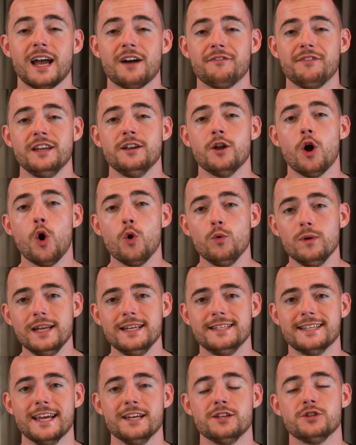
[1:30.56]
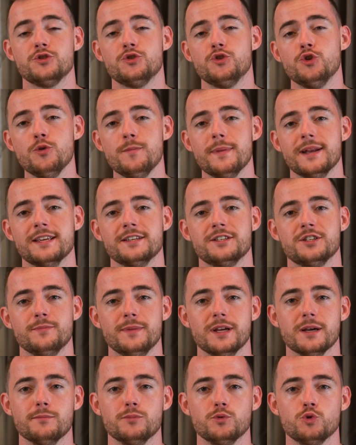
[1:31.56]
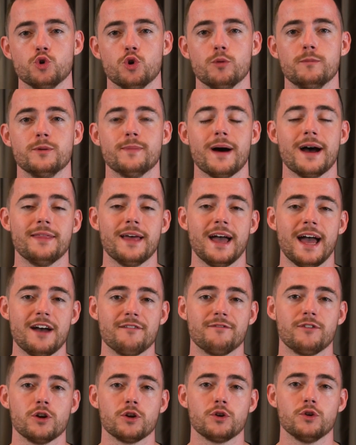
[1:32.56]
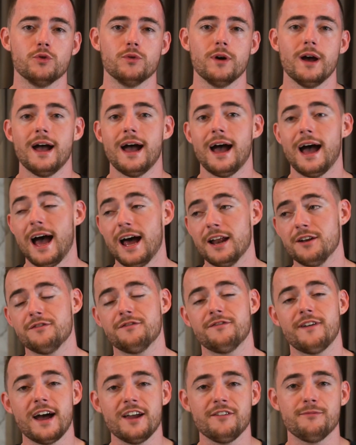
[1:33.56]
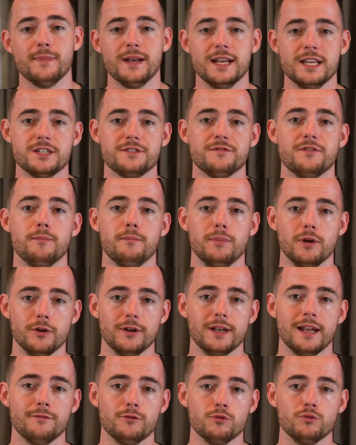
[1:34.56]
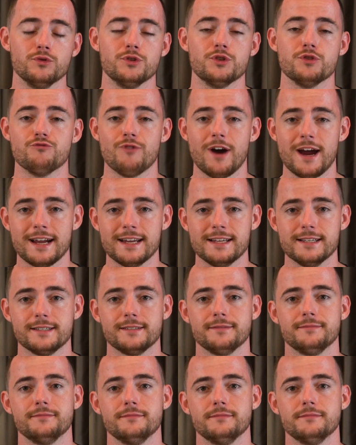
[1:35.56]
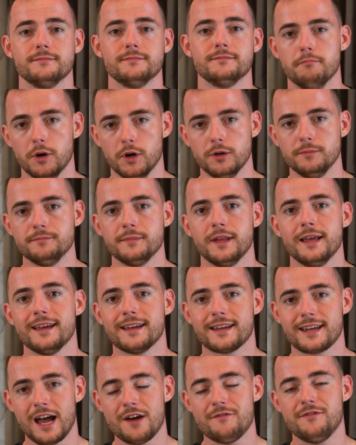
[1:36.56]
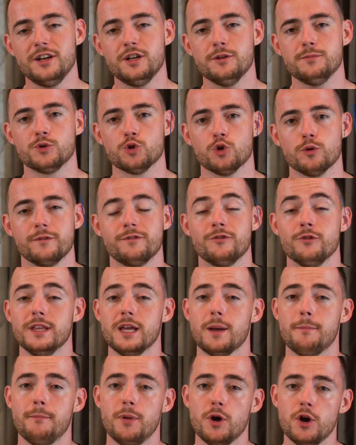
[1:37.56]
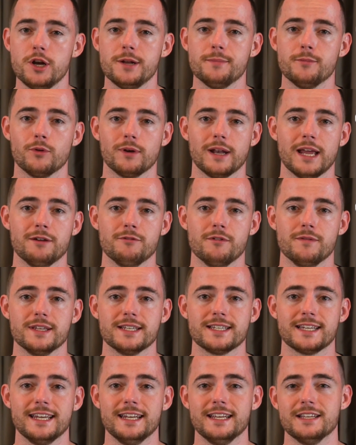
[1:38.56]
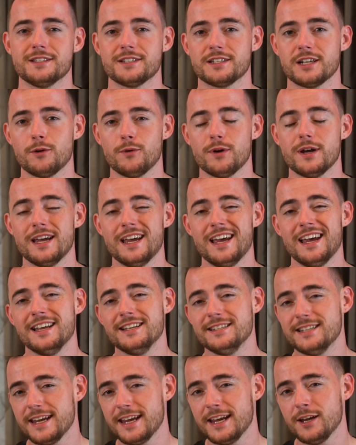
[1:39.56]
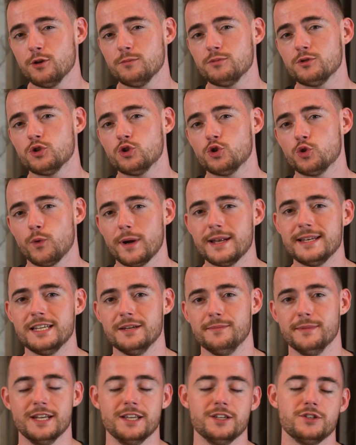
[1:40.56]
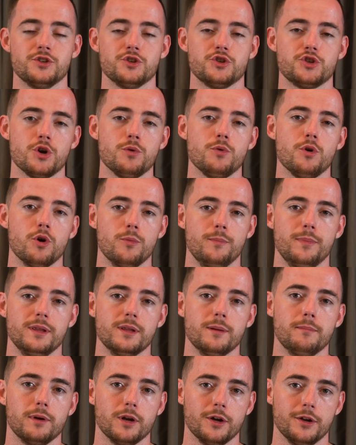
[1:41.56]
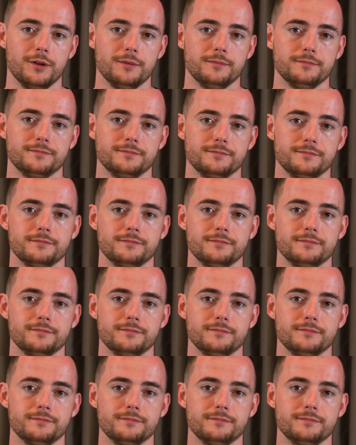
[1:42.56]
Caffeine only takes 2 minutes to be absorbed by the hair follicle and 5 minutes for blood levels to rise. But caffeine absorbed through the epidermal layer of the skin is slower, taking up to 20 minutes to show up in the blood.